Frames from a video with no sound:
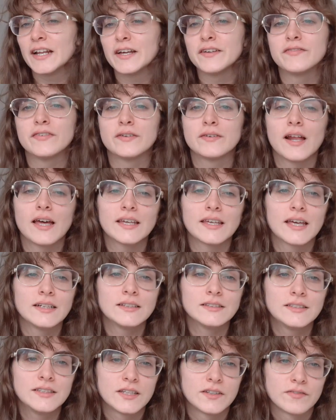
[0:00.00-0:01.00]
I feel like
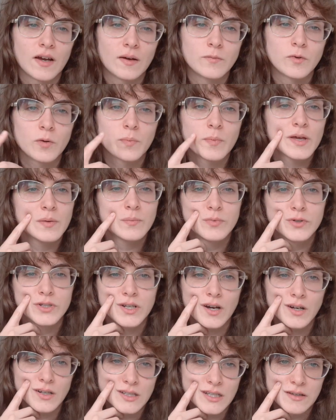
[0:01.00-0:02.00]
guilty if I'm not being
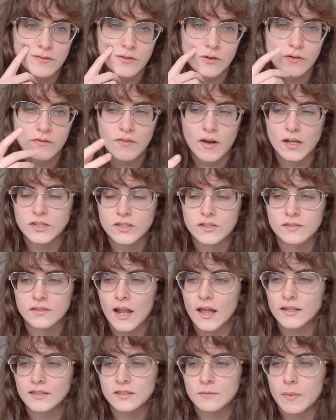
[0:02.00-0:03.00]
productive or if I just
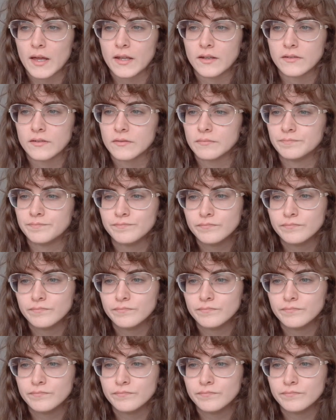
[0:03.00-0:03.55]
like spend